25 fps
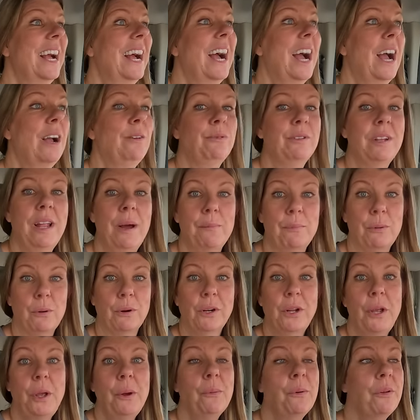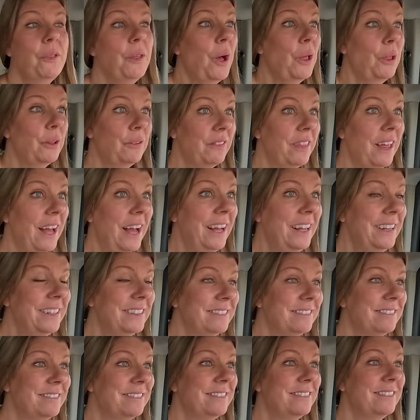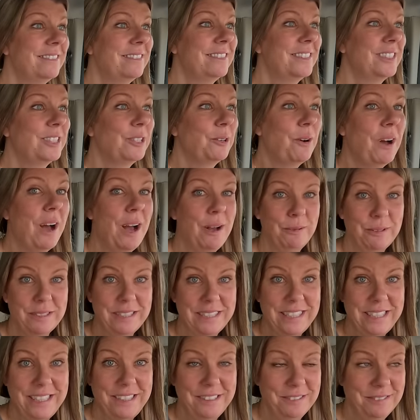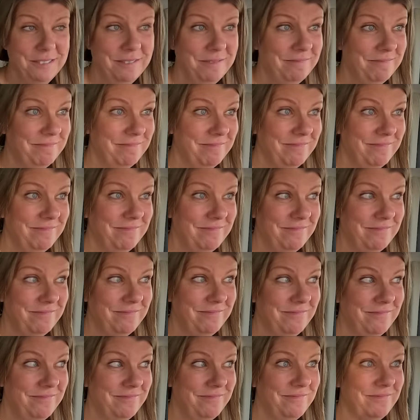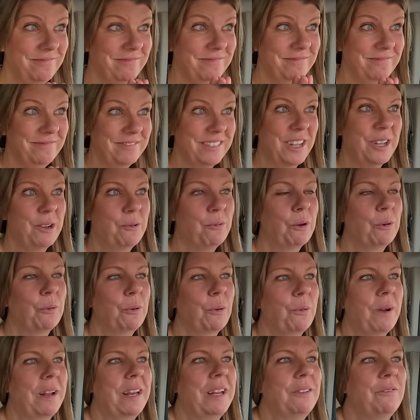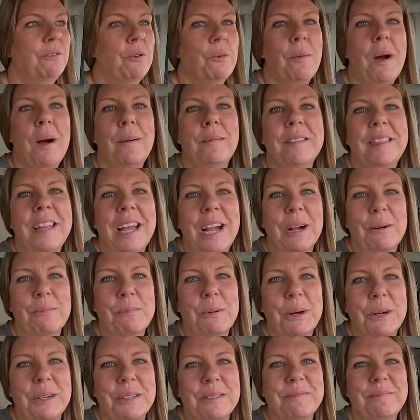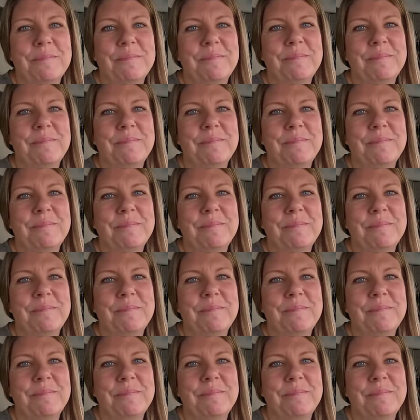I will not bore you with all of that. So I will see you when we're waiting for Bob at the airport.